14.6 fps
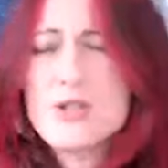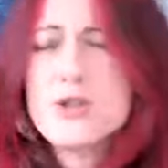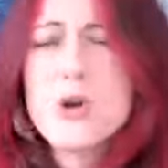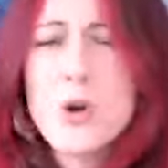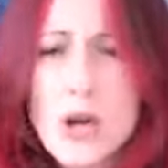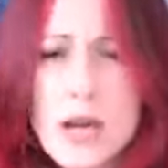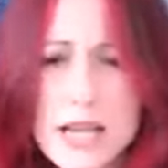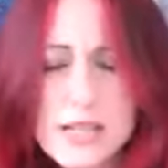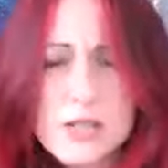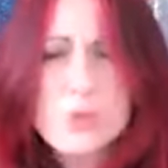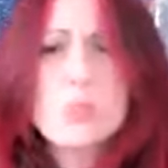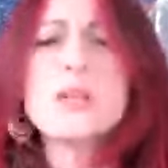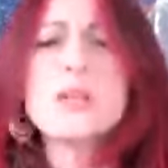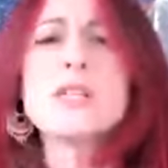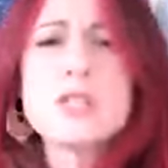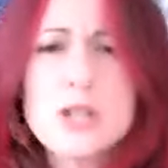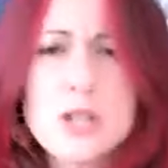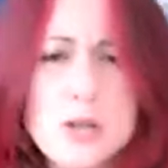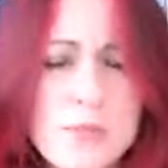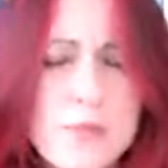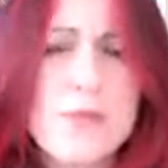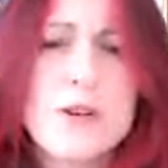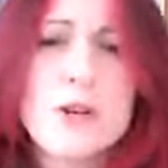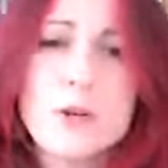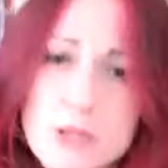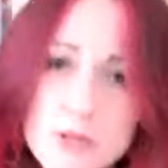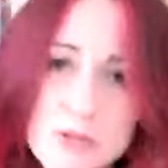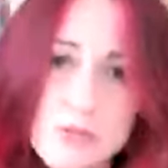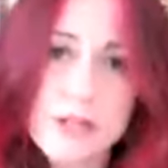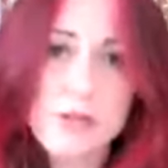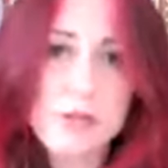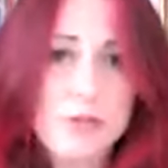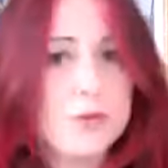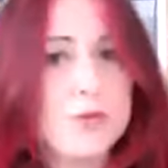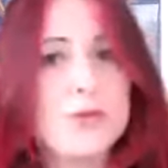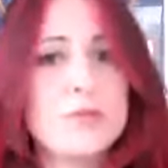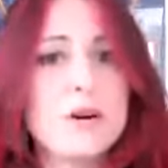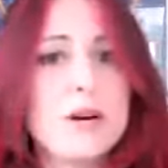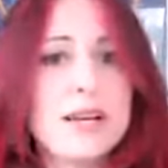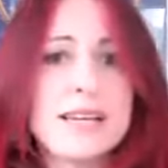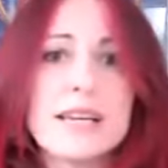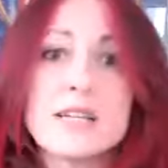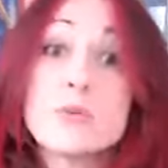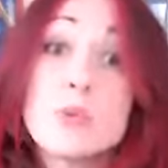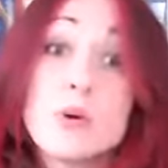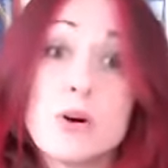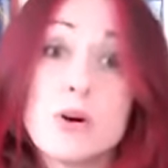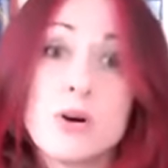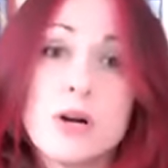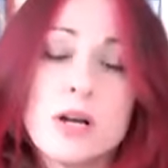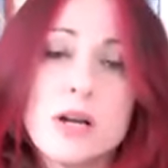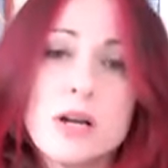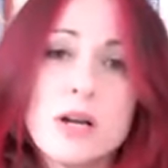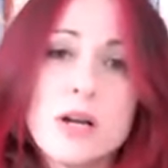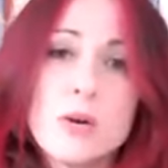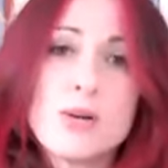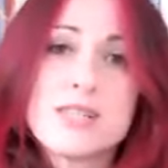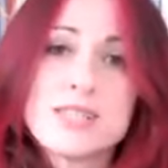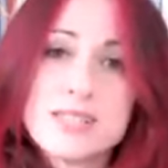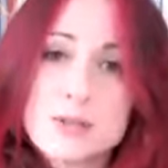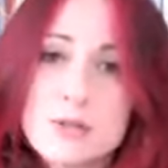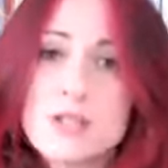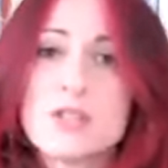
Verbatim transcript: knowledge wisdom philosophy through the mind guess what we're still